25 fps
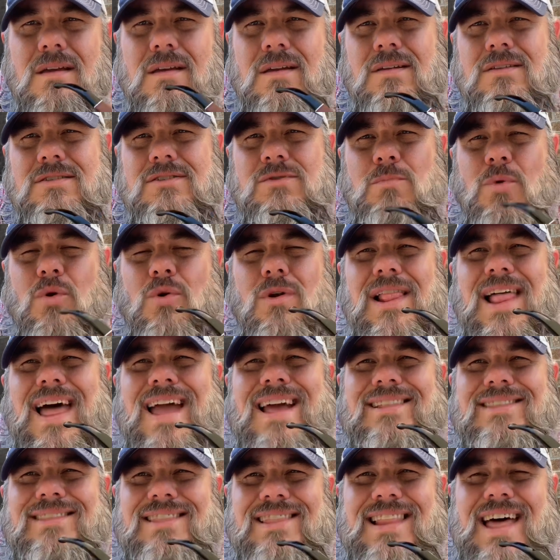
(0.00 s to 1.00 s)
It's more
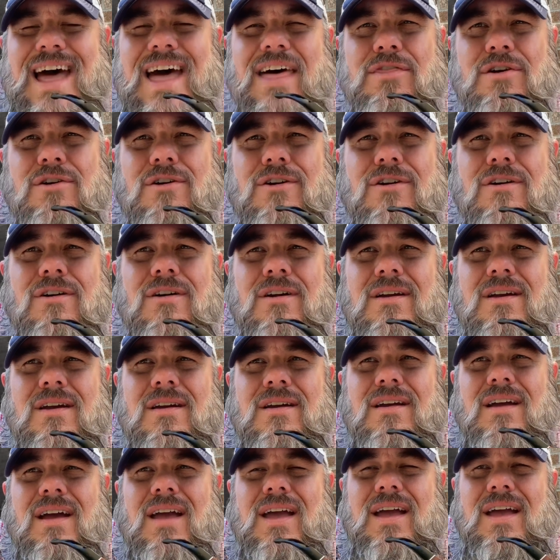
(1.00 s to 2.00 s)
like leather
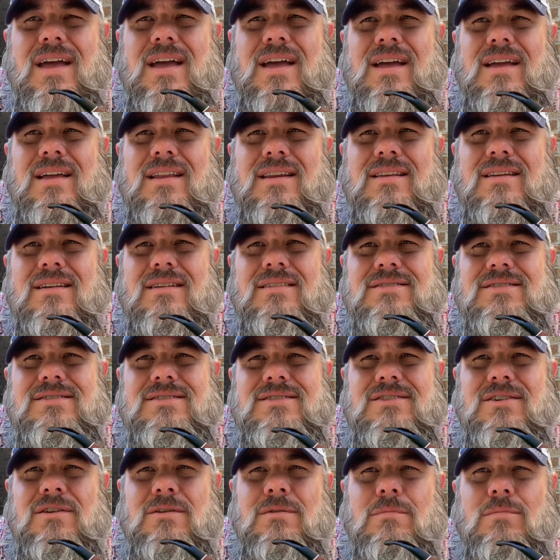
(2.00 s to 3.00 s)
and
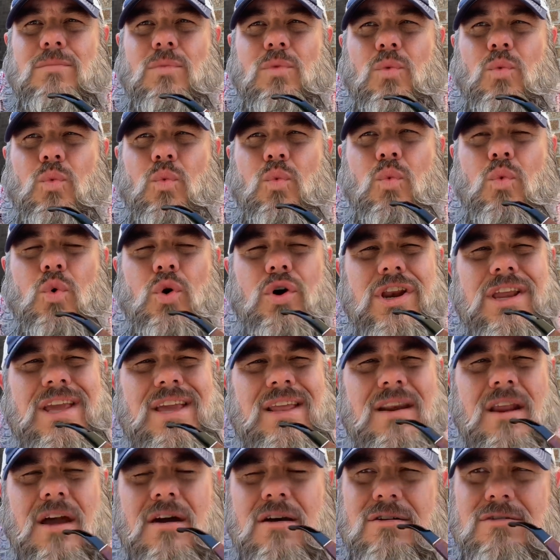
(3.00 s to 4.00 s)
some woody
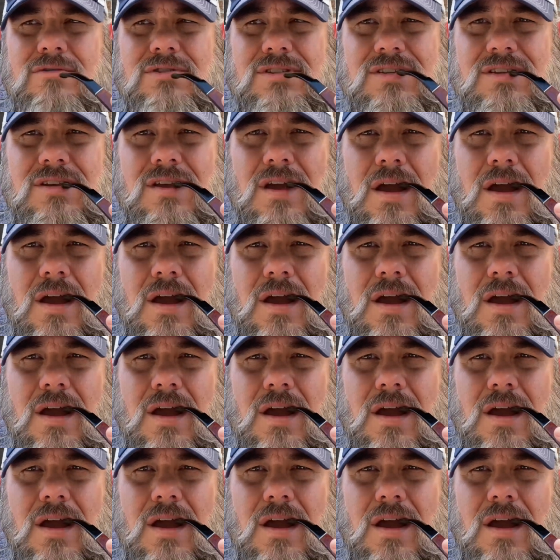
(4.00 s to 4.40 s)
notes.